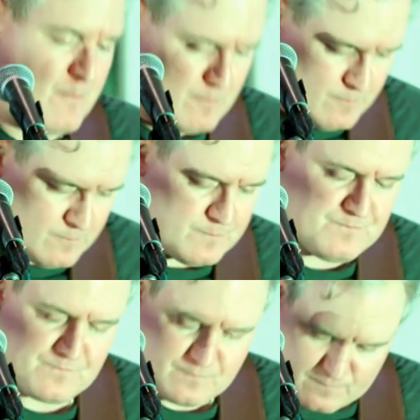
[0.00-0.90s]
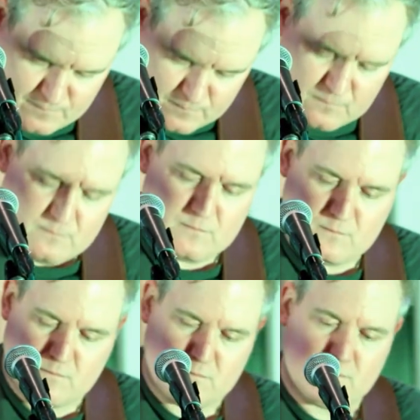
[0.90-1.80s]
which you can also hear in his
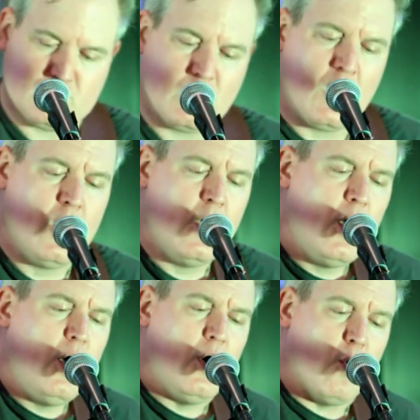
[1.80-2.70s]
band, The Maybe Four.